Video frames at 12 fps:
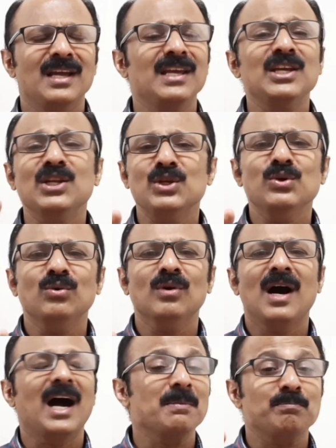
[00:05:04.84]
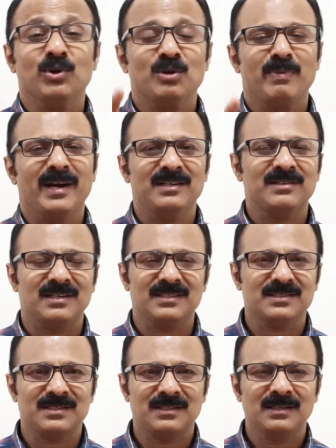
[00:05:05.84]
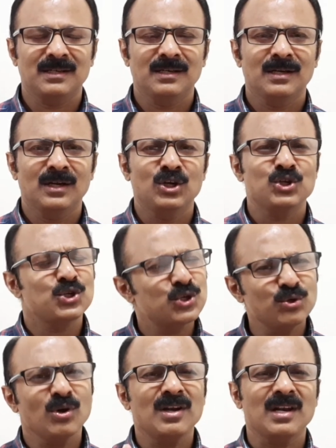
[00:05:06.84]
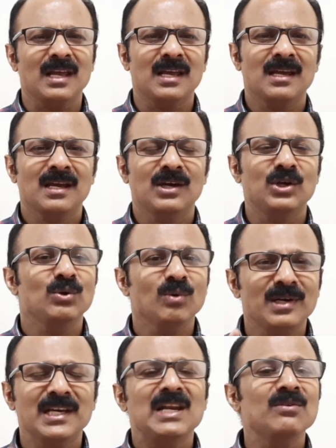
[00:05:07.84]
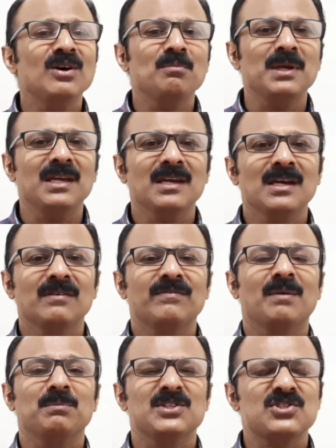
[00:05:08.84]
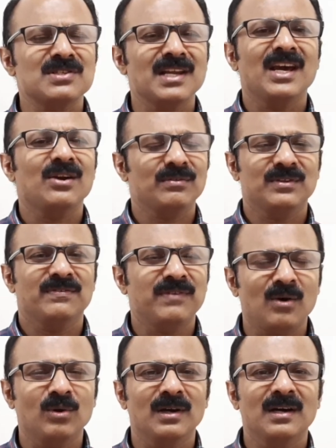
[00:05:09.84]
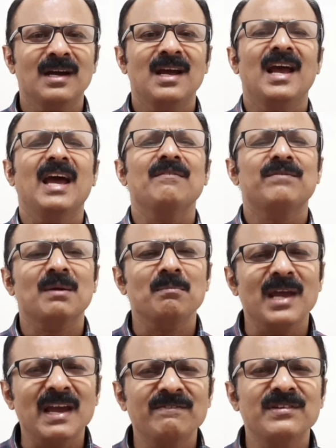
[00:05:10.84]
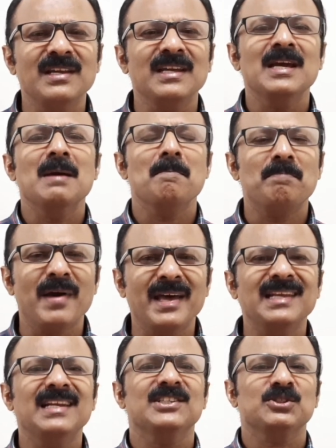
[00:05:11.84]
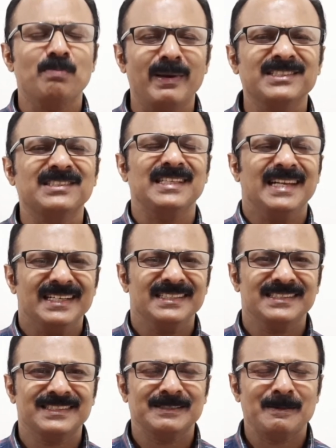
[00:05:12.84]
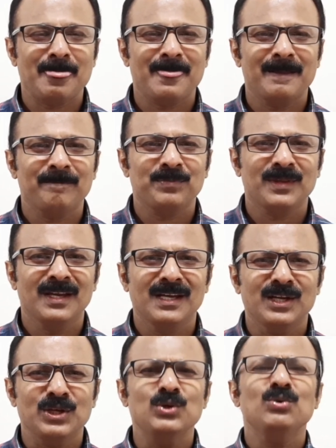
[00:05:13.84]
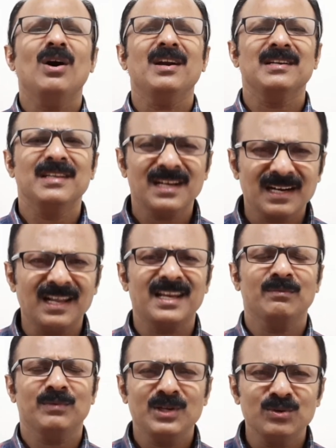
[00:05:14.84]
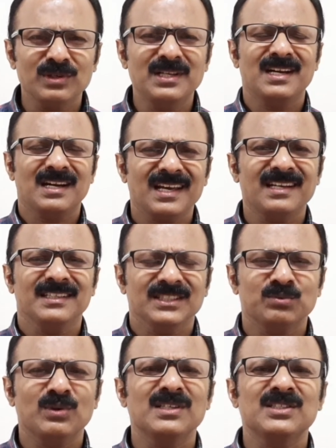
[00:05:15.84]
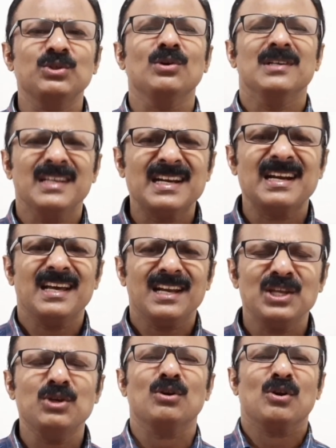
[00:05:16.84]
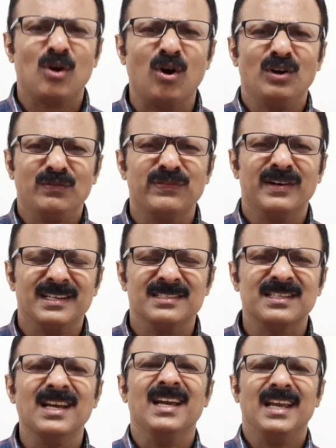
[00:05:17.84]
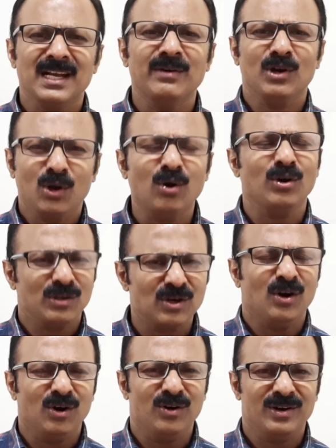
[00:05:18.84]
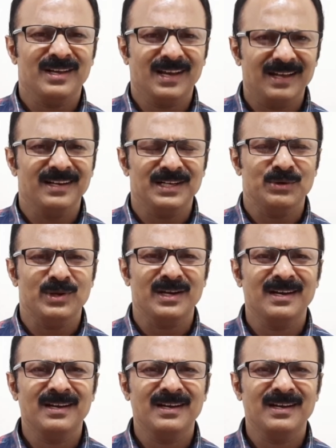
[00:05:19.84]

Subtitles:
In you I put my trust. Surely you will deliver me from the snare of the fowler and from every perilous pestilence. You are declaring, when you declare these words, you're declaring your confidence in our Lord God. Hallelujah.